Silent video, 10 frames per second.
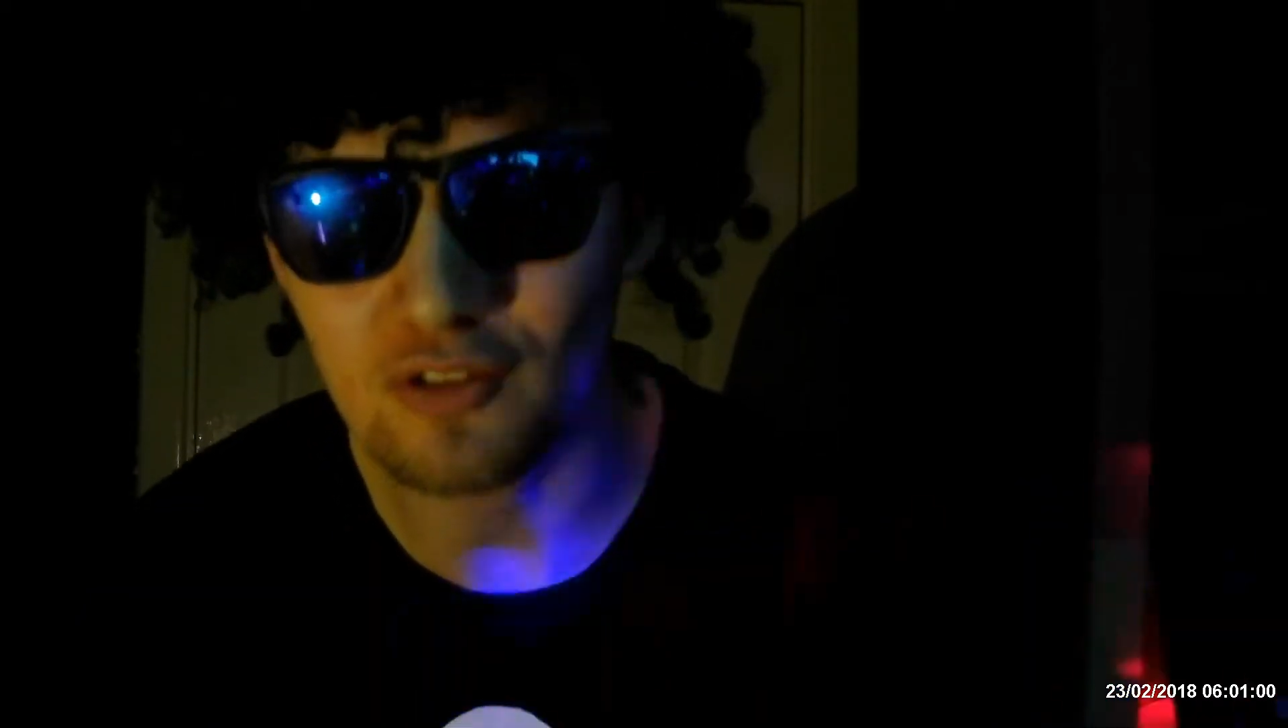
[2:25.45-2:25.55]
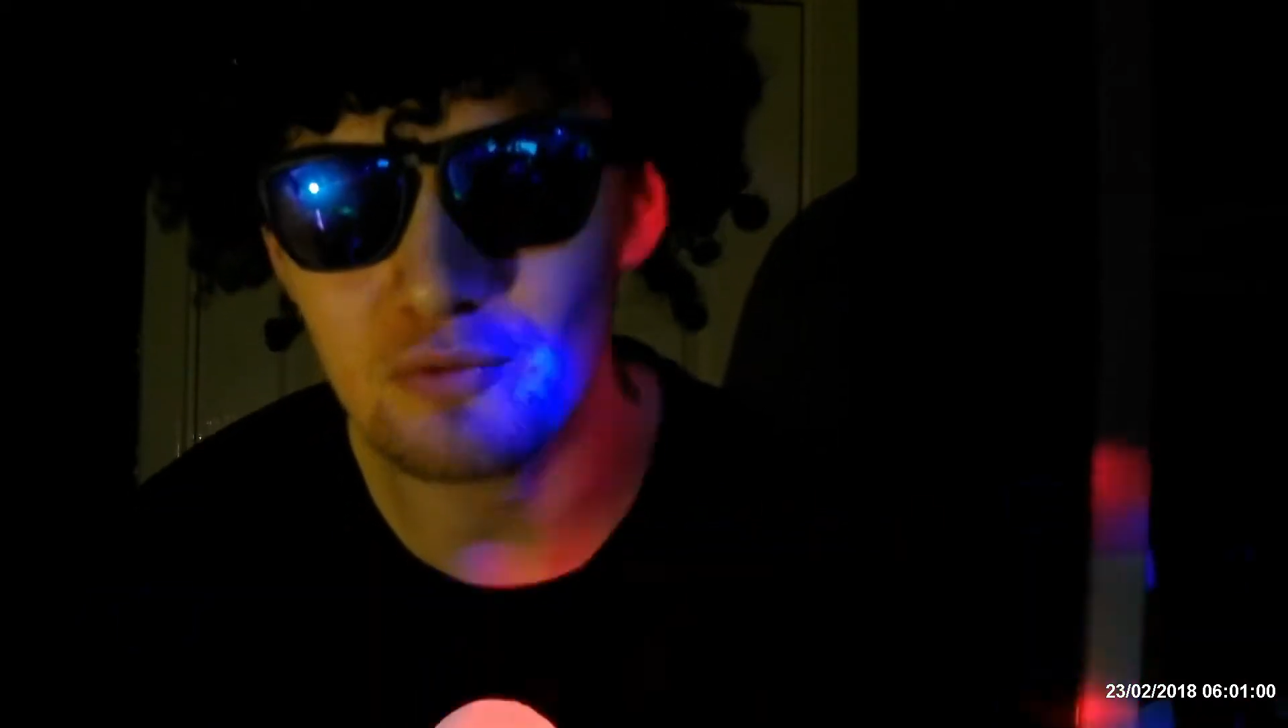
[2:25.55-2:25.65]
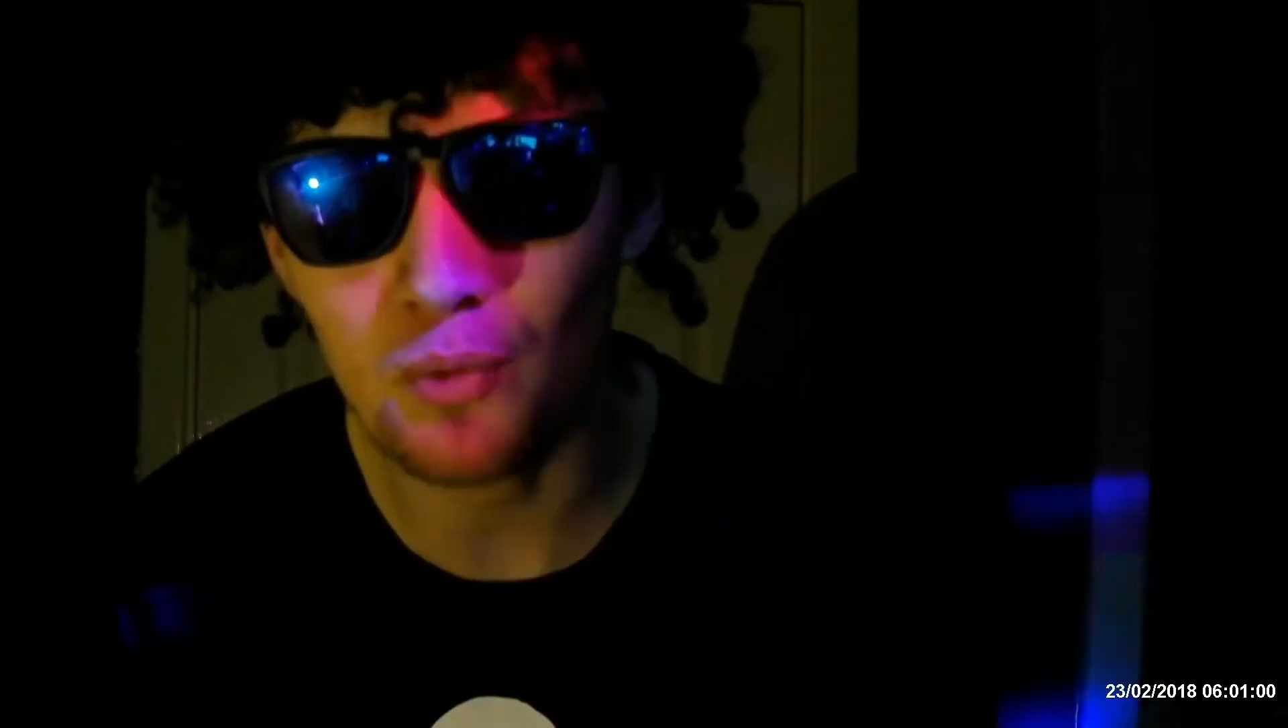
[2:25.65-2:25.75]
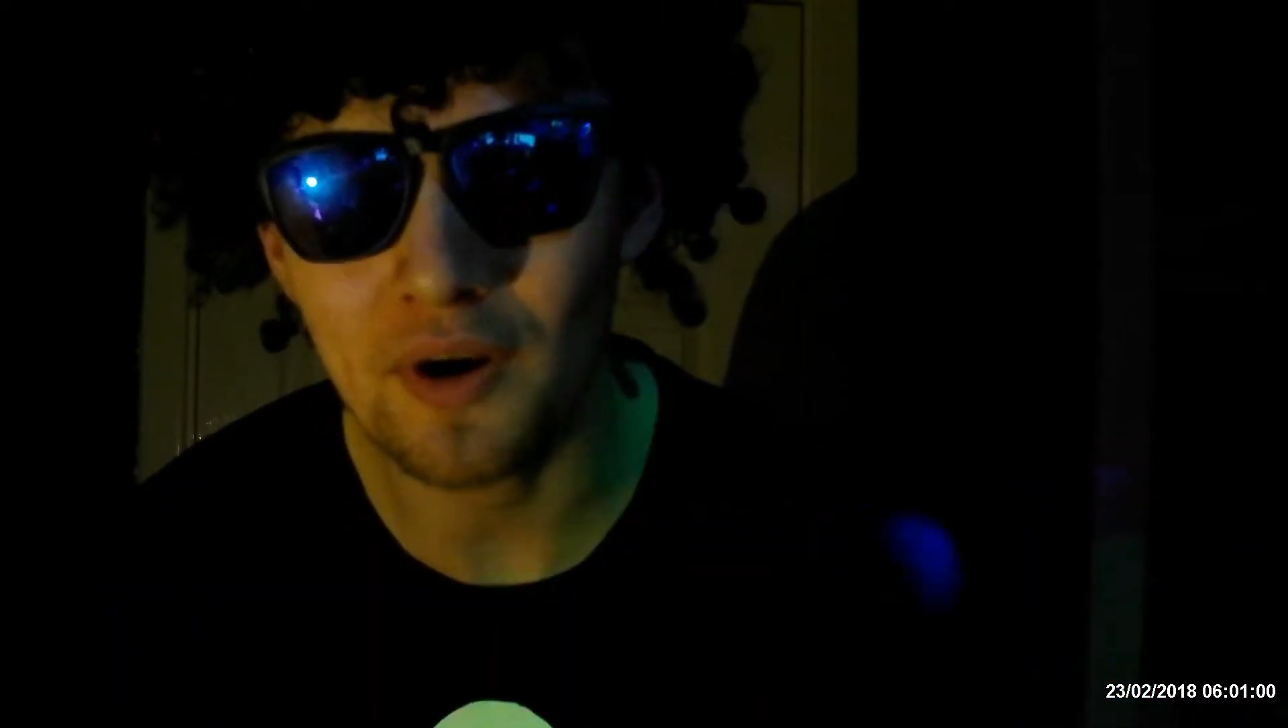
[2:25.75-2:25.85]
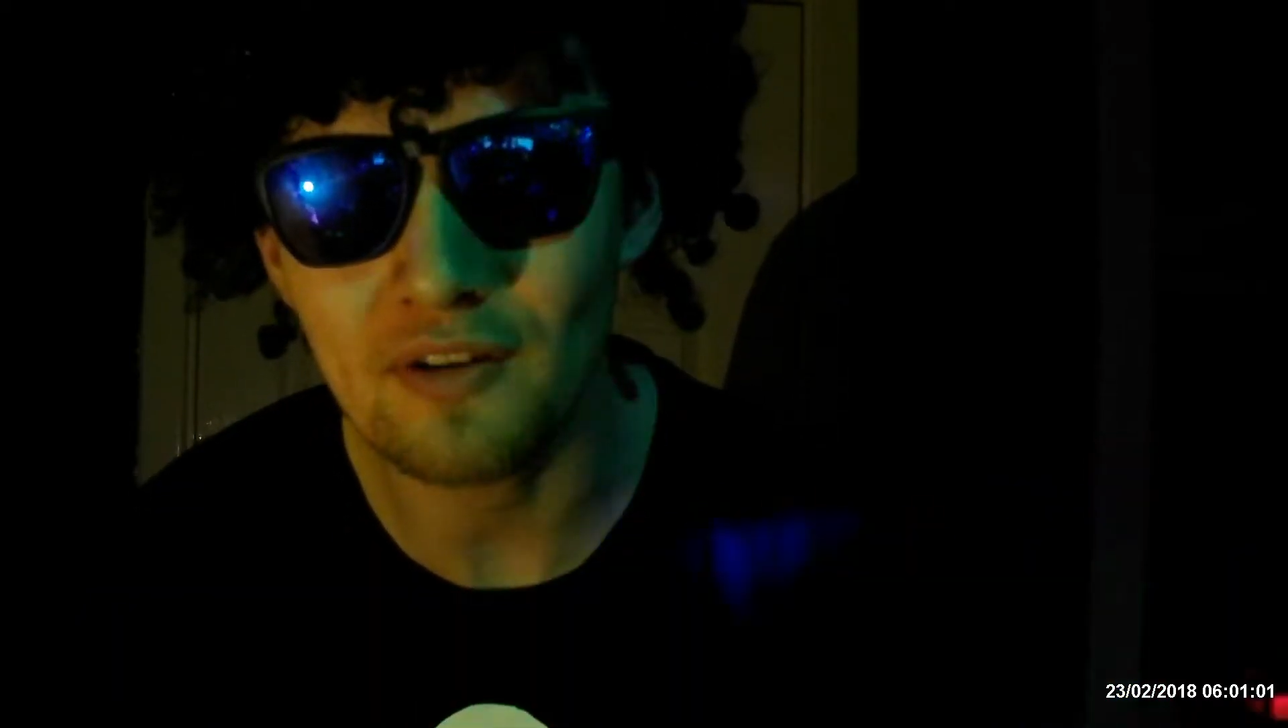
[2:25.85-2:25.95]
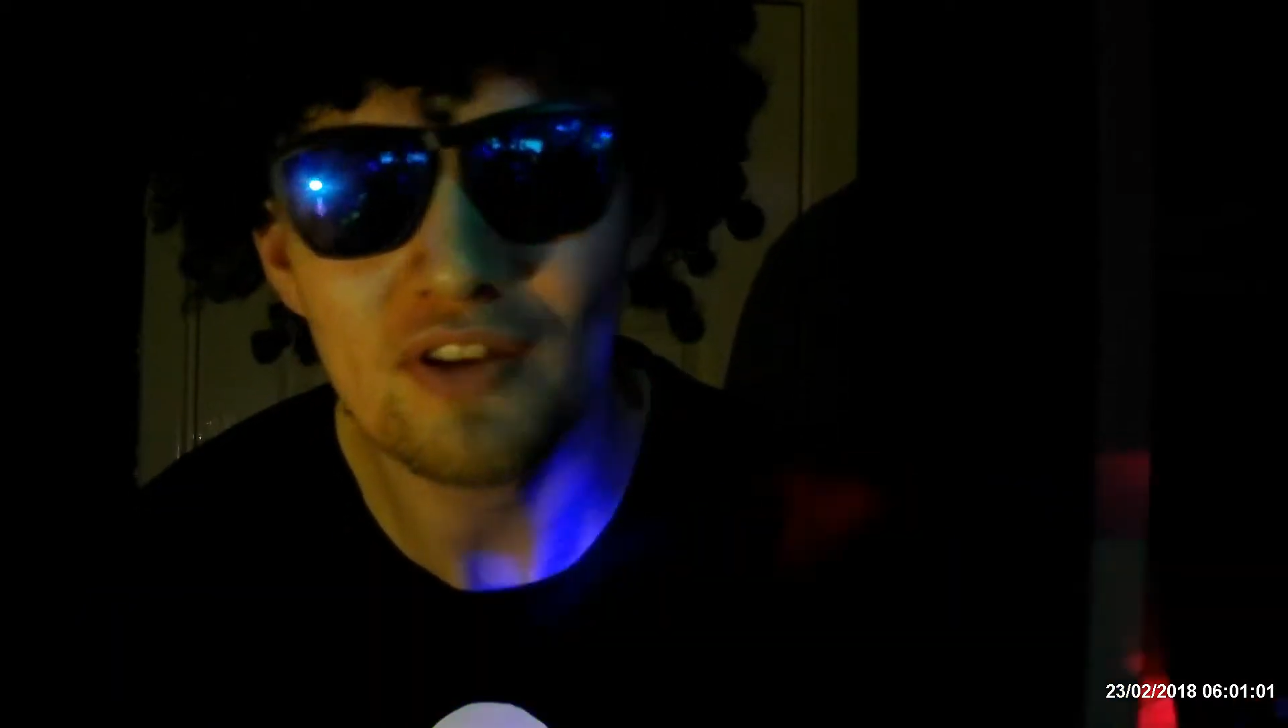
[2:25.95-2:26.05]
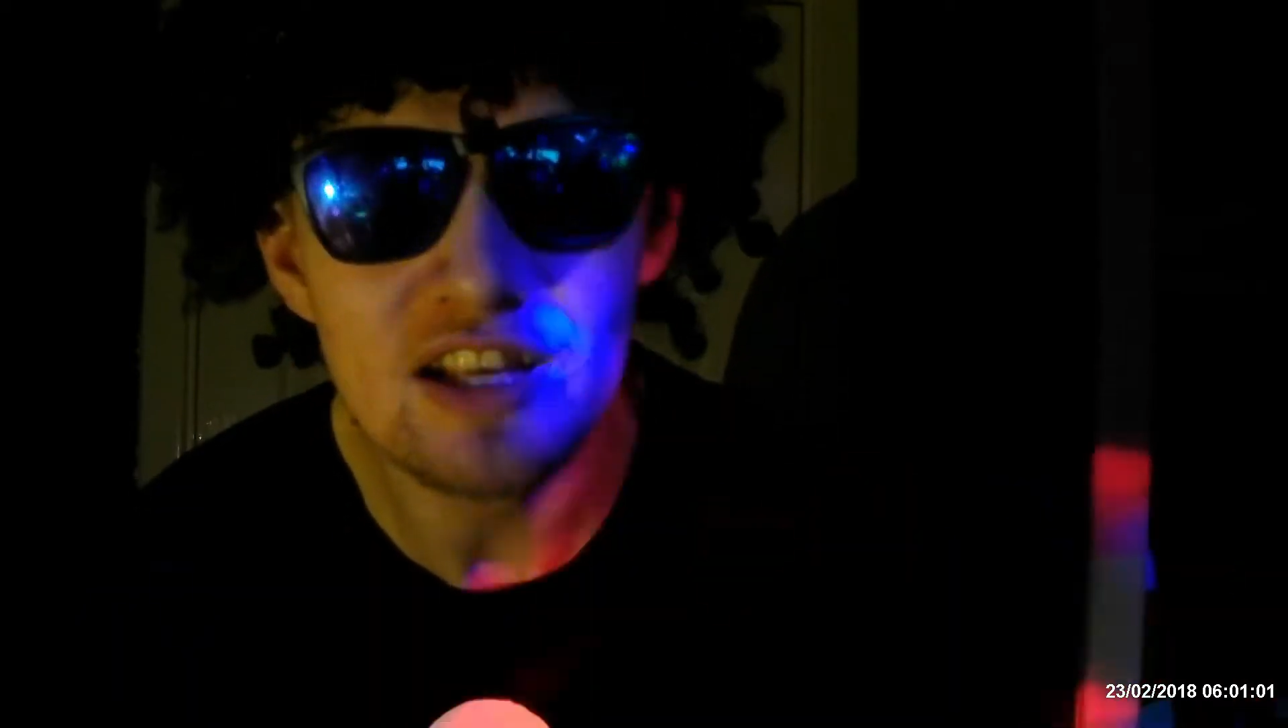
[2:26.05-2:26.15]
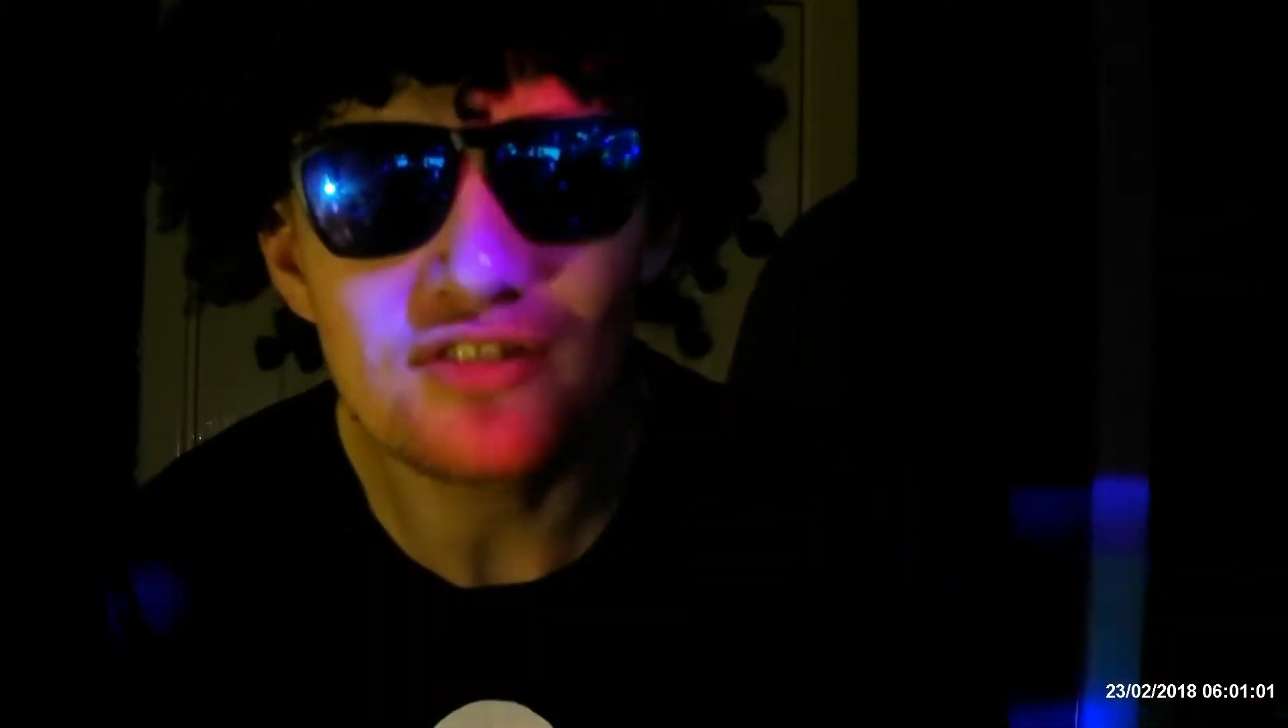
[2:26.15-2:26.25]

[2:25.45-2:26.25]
one of his